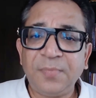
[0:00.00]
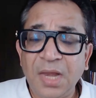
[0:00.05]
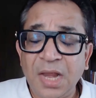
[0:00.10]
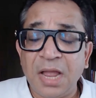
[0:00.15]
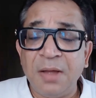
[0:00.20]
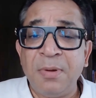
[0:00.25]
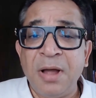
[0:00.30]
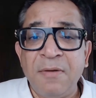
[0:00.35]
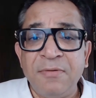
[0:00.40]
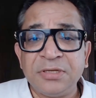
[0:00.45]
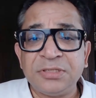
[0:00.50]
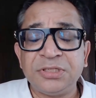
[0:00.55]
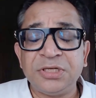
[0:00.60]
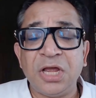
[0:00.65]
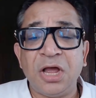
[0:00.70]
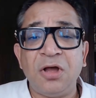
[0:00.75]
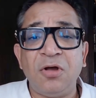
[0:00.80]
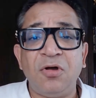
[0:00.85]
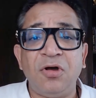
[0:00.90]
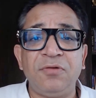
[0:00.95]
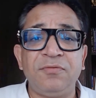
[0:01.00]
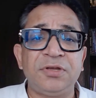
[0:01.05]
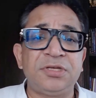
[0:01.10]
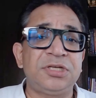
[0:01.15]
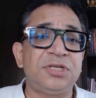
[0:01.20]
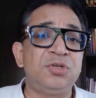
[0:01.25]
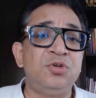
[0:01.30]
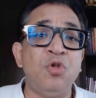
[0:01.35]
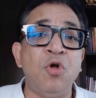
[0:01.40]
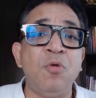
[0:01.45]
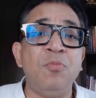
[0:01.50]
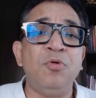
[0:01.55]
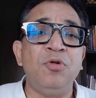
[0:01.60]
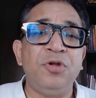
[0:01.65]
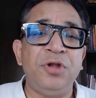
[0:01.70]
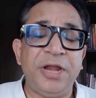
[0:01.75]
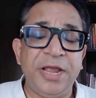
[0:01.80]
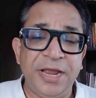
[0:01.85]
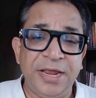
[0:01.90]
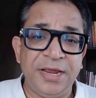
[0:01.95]
Amavasya, or which is Dome
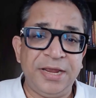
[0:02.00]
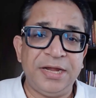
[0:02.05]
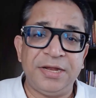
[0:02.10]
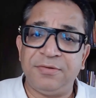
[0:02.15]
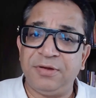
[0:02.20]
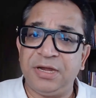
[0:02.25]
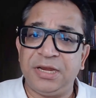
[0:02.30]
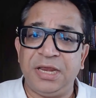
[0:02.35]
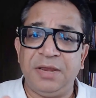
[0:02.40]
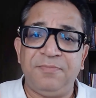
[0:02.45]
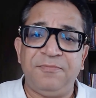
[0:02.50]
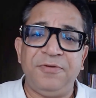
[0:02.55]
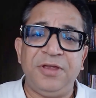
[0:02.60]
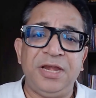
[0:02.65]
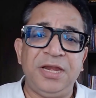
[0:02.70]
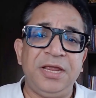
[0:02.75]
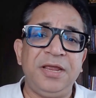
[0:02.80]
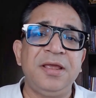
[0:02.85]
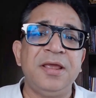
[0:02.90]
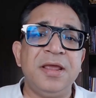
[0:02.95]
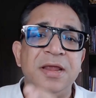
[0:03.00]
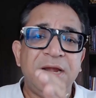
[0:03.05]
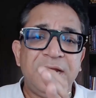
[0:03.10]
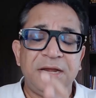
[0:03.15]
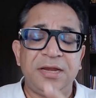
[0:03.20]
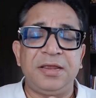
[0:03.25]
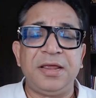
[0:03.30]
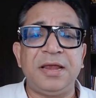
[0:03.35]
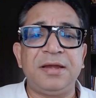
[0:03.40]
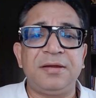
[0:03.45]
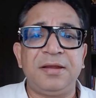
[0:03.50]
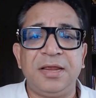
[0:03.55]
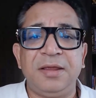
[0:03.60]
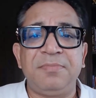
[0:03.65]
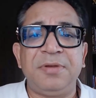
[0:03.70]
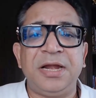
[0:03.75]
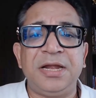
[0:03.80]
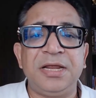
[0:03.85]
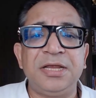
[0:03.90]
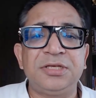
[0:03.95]
Moon day, it will keep waning,
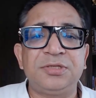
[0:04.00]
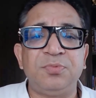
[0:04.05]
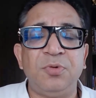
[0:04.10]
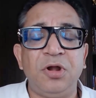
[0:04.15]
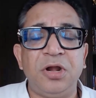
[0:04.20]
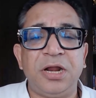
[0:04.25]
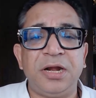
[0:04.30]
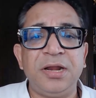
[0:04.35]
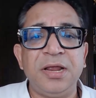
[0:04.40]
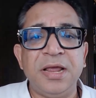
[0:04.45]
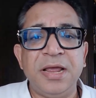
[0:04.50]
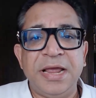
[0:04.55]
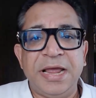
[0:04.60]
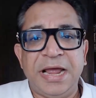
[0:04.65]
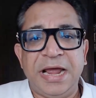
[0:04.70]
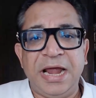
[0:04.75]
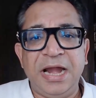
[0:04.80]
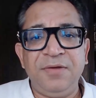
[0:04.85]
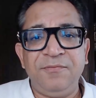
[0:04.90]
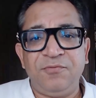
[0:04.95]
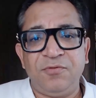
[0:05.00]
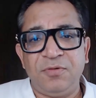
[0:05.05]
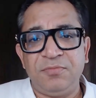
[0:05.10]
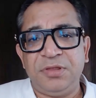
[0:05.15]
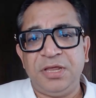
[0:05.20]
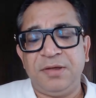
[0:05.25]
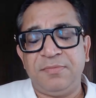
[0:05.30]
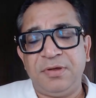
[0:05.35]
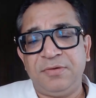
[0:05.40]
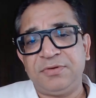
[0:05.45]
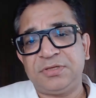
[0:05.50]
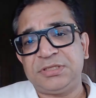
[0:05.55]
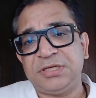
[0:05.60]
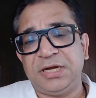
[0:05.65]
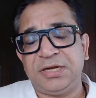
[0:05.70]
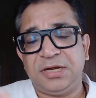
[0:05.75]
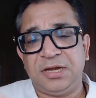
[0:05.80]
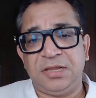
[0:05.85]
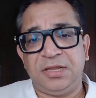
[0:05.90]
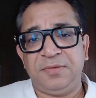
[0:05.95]
keep getting smaller. And from the
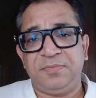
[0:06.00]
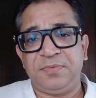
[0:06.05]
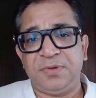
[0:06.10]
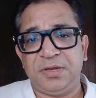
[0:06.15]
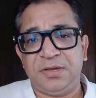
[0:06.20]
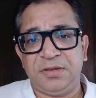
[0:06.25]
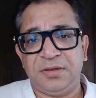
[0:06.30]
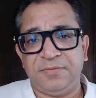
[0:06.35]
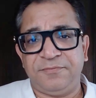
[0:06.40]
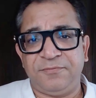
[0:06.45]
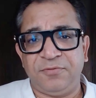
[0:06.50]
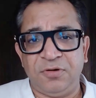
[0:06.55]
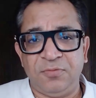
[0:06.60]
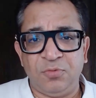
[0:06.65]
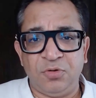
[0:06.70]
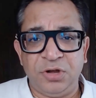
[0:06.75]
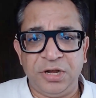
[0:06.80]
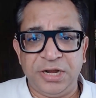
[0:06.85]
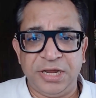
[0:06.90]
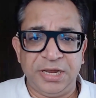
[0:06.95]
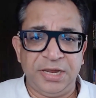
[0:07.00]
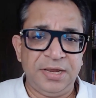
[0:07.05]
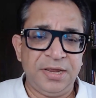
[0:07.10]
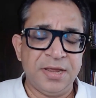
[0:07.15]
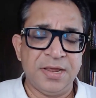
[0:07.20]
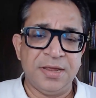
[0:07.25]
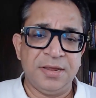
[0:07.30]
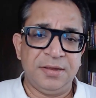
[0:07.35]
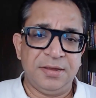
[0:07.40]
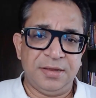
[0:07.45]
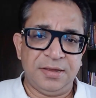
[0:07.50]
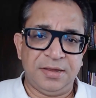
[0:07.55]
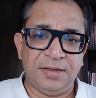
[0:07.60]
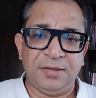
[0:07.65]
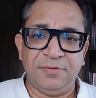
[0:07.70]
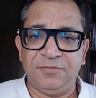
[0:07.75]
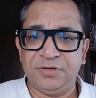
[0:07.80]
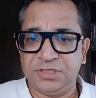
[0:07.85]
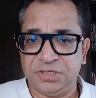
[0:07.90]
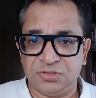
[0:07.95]
Amavasya till the full moon day,
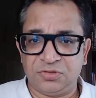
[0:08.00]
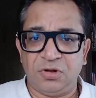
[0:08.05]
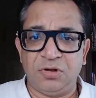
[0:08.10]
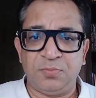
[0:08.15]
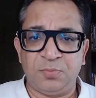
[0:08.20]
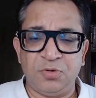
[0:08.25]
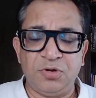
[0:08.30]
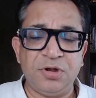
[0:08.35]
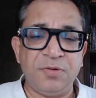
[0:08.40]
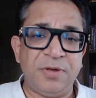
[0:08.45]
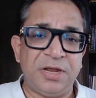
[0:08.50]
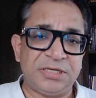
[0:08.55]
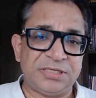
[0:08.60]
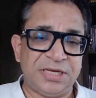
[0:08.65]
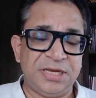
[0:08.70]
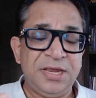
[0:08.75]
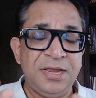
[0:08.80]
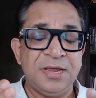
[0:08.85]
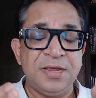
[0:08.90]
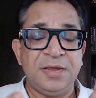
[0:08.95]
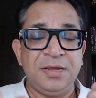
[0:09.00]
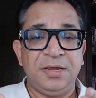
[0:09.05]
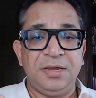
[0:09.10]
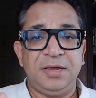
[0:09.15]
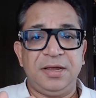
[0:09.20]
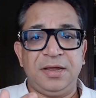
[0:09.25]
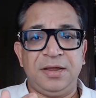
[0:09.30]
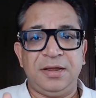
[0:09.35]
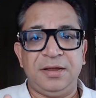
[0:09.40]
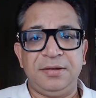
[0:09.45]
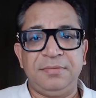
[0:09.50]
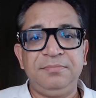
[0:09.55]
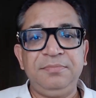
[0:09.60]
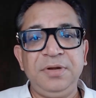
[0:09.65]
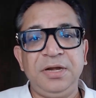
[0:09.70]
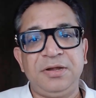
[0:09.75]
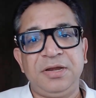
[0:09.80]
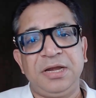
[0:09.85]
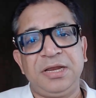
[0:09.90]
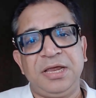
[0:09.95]
which is called Purnamasi,
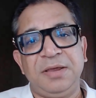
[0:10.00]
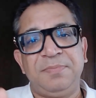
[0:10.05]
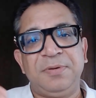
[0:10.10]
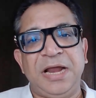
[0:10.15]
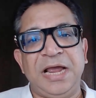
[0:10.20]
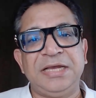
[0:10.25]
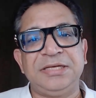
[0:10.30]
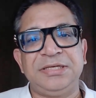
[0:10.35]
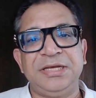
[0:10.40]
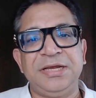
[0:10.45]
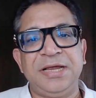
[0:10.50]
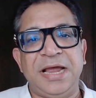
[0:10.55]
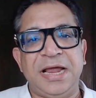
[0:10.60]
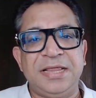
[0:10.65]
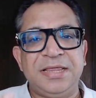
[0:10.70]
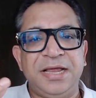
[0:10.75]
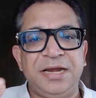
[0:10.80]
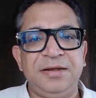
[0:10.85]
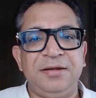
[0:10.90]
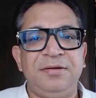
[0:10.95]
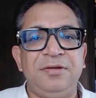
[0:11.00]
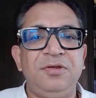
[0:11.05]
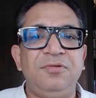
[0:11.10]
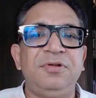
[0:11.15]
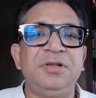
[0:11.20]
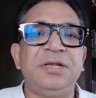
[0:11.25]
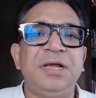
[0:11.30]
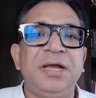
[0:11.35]
it will keep rising, and then you will